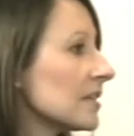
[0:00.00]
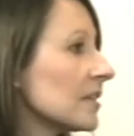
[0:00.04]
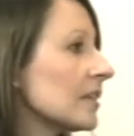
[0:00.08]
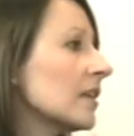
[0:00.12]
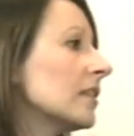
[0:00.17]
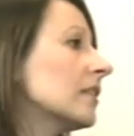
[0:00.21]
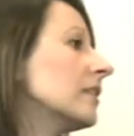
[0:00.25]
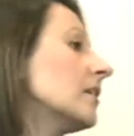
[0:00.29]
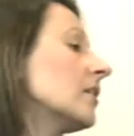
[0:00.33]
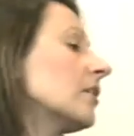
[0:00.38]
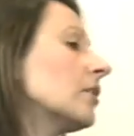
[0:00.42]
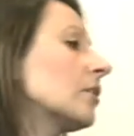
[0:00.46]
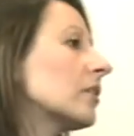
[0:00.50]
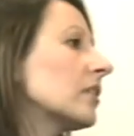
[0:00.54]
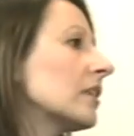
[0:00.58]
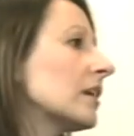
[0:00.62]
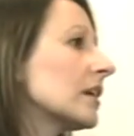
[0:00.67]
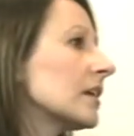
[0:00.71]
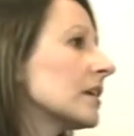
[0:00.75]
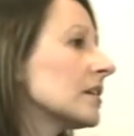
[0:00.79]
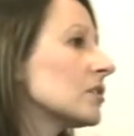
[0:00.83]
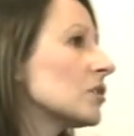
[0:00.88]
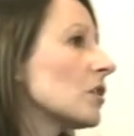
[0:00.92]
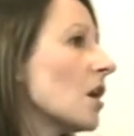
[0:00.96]
And then the other
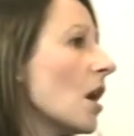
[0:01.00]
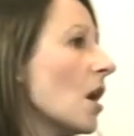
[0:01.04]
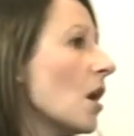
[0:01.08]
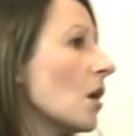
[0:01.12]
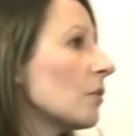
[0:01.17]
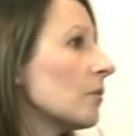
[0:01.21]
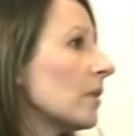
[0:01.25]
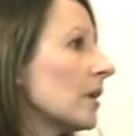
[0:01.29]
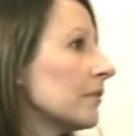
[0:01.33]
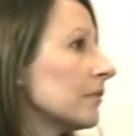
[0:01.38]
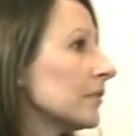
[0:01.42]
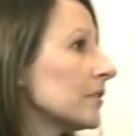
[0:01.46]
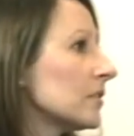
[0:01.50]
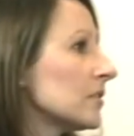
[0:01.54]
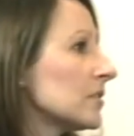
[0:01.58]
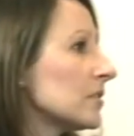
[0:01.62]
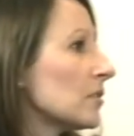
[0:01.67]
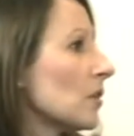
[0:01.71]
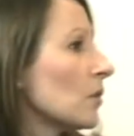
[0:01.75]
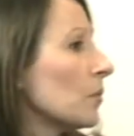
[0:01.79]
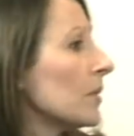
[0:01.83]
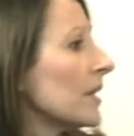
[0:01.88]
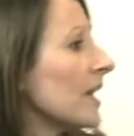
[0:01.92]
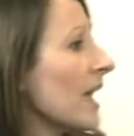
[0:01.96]
thing is, rightfully
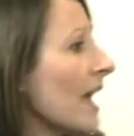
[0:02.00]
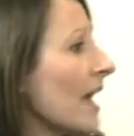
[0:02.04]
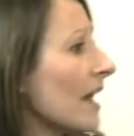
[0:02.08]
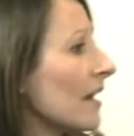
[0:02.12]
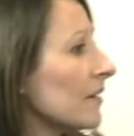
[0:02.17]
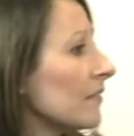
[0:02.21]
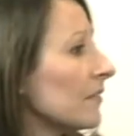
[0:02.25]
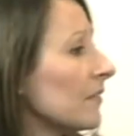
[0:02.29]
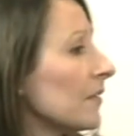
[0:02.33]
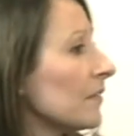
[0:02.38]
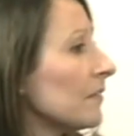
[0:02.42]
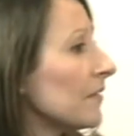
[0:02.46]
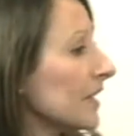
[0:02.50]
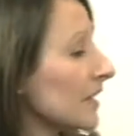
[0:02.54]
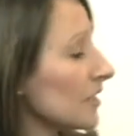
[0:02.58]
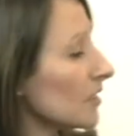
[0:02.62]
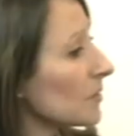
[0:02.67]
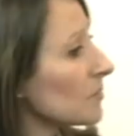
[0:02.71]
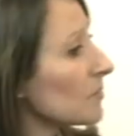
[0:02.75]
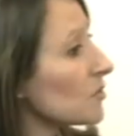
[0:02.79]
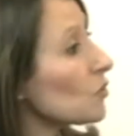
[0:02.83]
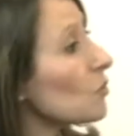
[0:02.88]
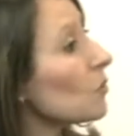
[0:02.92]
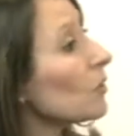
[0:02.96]
so, we have
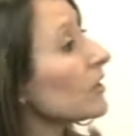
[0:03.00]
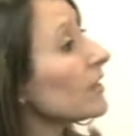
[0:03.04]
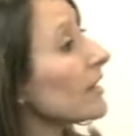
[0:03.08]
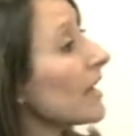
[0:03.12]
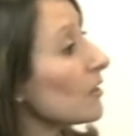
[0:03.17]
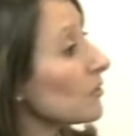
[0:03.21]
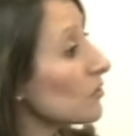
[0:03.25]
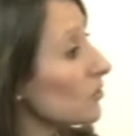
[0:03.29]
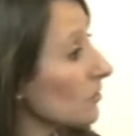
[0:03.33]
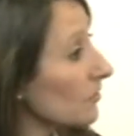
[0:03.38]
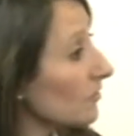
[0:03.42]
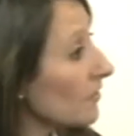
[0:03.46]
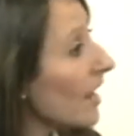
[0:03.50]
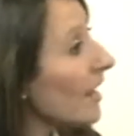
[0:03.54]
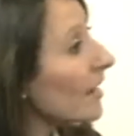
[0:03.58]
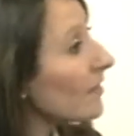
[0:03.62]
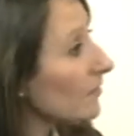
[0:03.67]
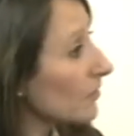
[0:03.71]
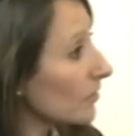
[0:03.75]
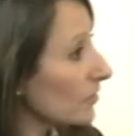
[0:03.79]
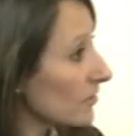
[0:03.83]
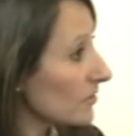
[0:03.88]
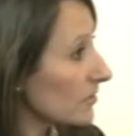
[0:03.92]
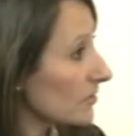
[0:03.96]
victims who are now
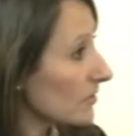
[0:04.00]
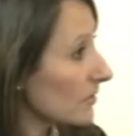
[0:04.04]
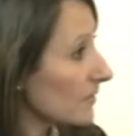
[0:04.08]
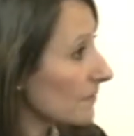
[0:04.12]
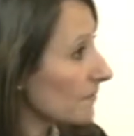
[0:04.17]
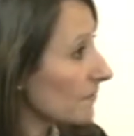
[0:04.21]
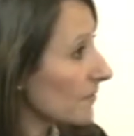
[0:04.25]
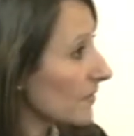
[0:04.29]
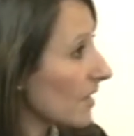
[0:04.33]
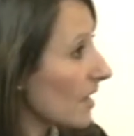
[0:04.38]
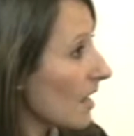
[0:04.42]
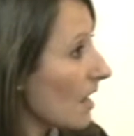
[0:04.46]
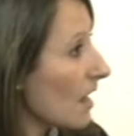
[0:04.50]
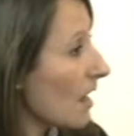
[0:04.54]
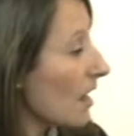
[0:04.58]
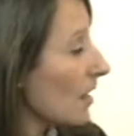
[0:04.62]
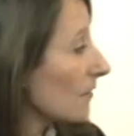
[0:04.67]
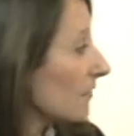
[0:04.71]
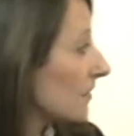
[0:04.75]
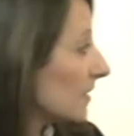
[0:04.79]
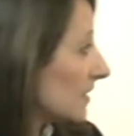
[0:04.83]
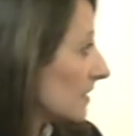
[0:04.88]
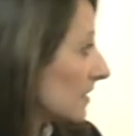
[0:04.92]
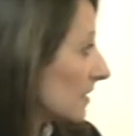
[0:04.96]
survivors
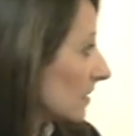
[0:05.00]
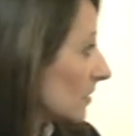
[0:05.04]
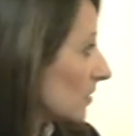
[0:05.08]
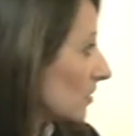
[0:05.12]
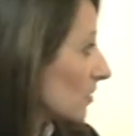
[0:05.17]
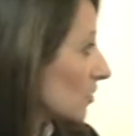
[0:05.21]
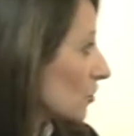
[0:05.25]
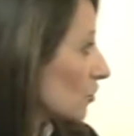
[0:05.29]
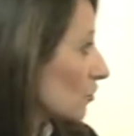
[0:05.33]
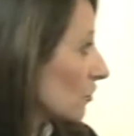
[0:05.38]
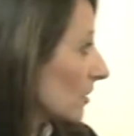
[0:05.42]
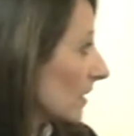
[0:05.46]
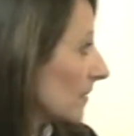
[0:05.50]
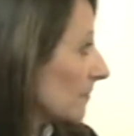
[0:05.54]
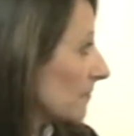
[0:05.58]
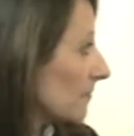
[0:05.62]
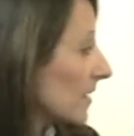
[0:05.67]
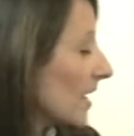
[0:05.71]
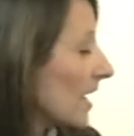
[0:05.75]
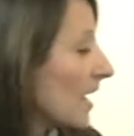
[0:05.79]
of this industry.